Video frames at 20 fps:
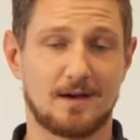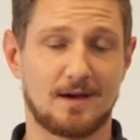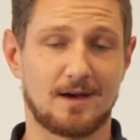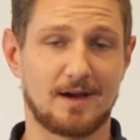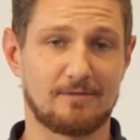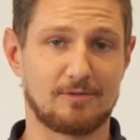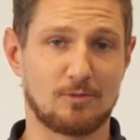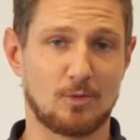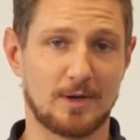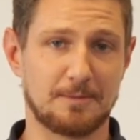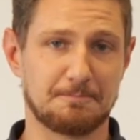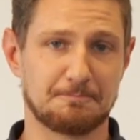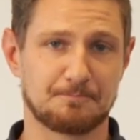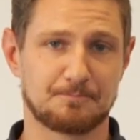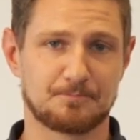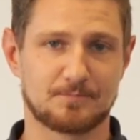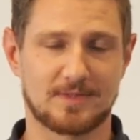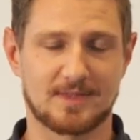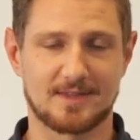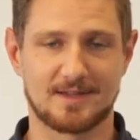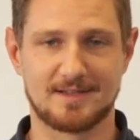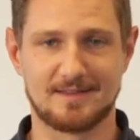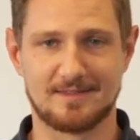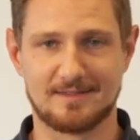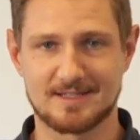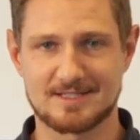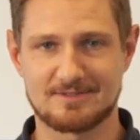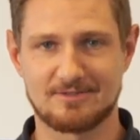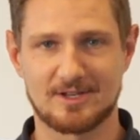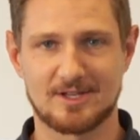Hi everyone, in
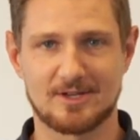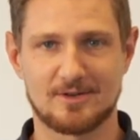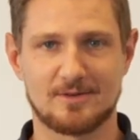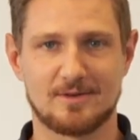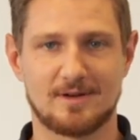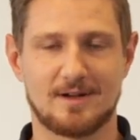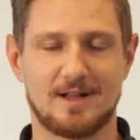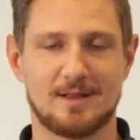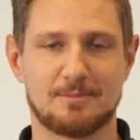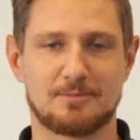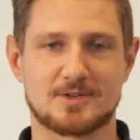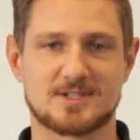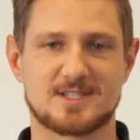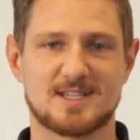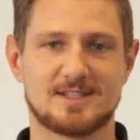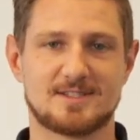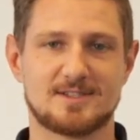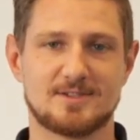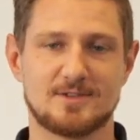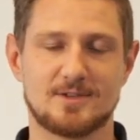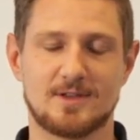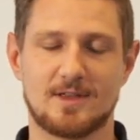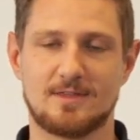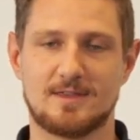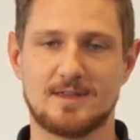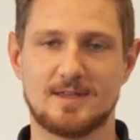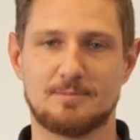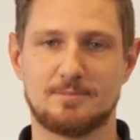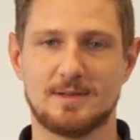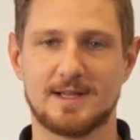this video I'll present to you
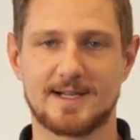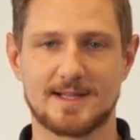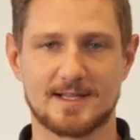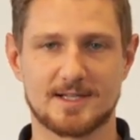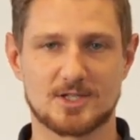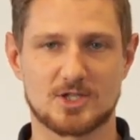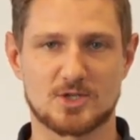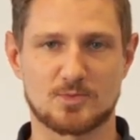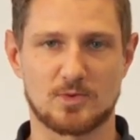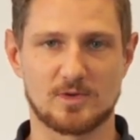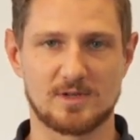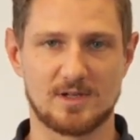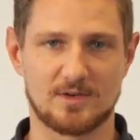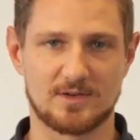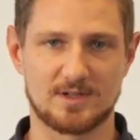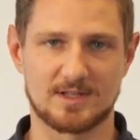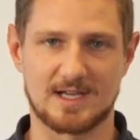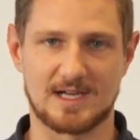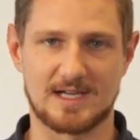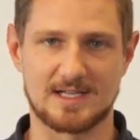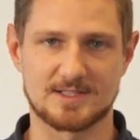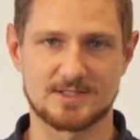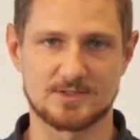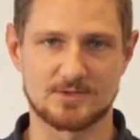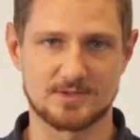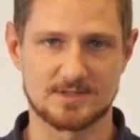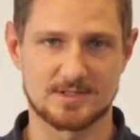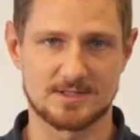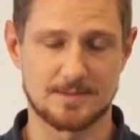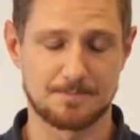the Blickle spring-loaded
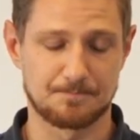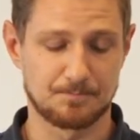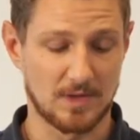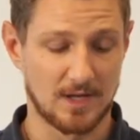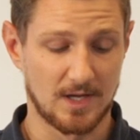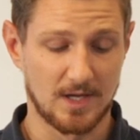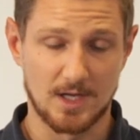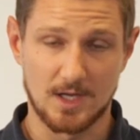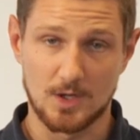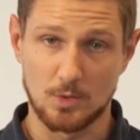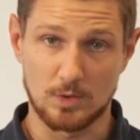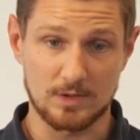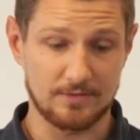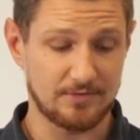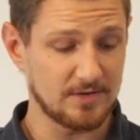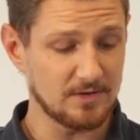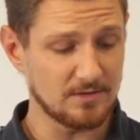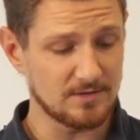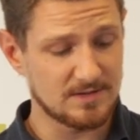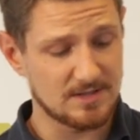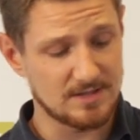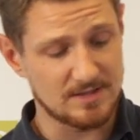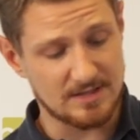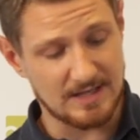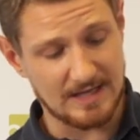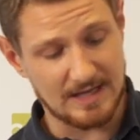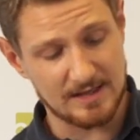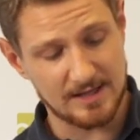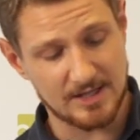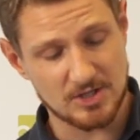casters. We have here
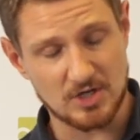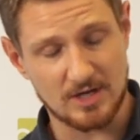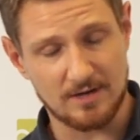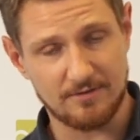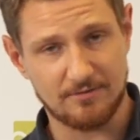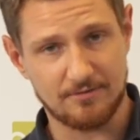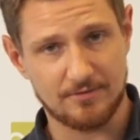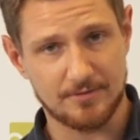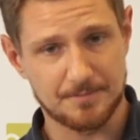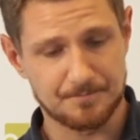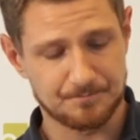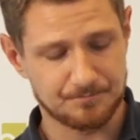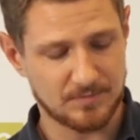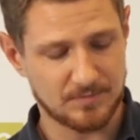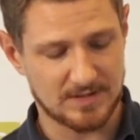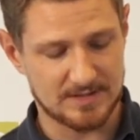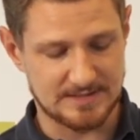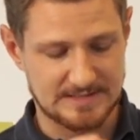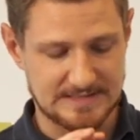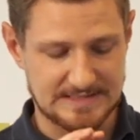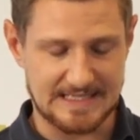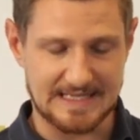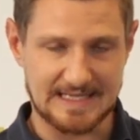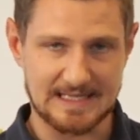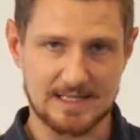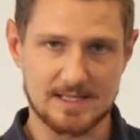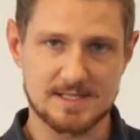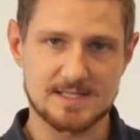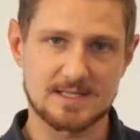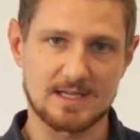the LHF, the
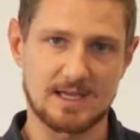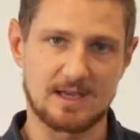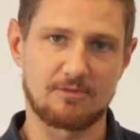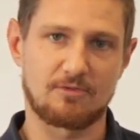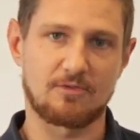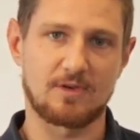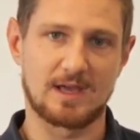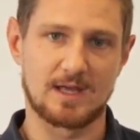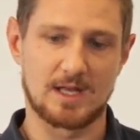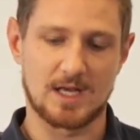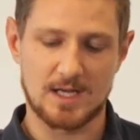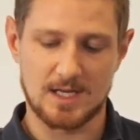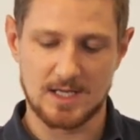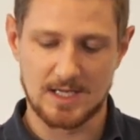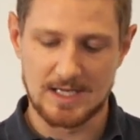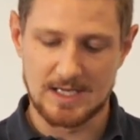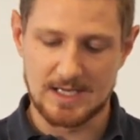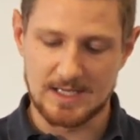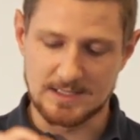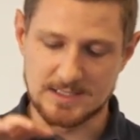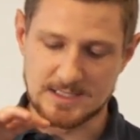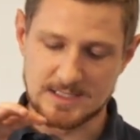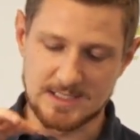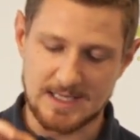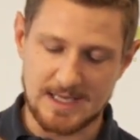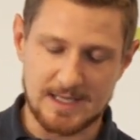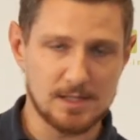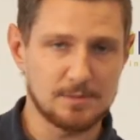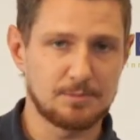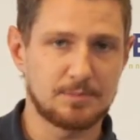LSFN, the
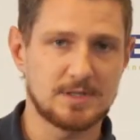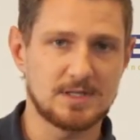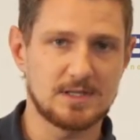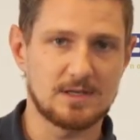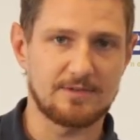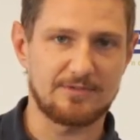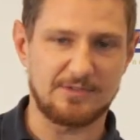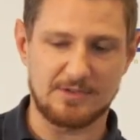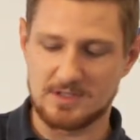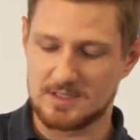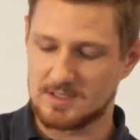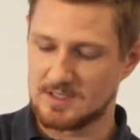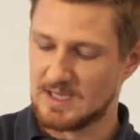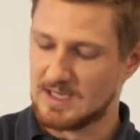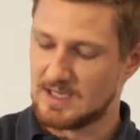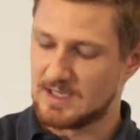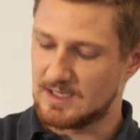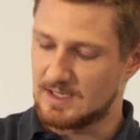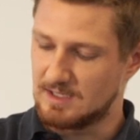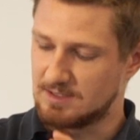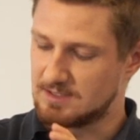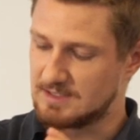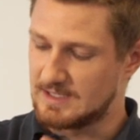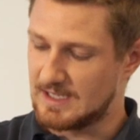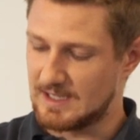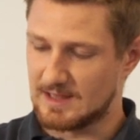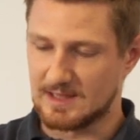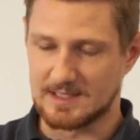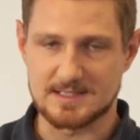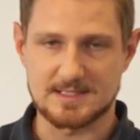LPFE and the
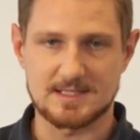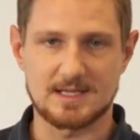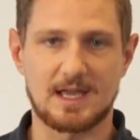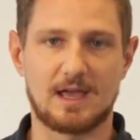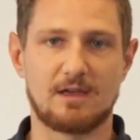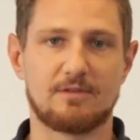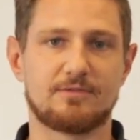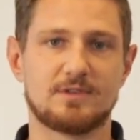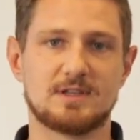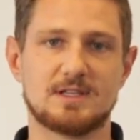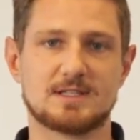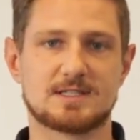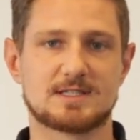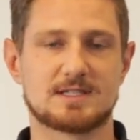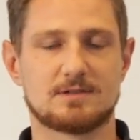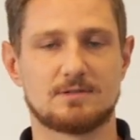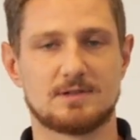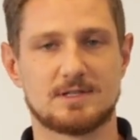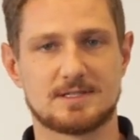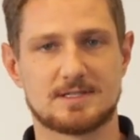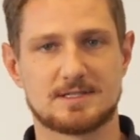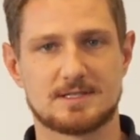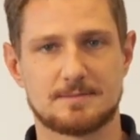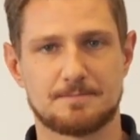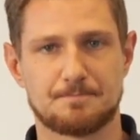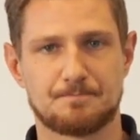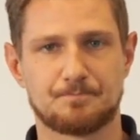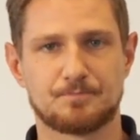LSFE series.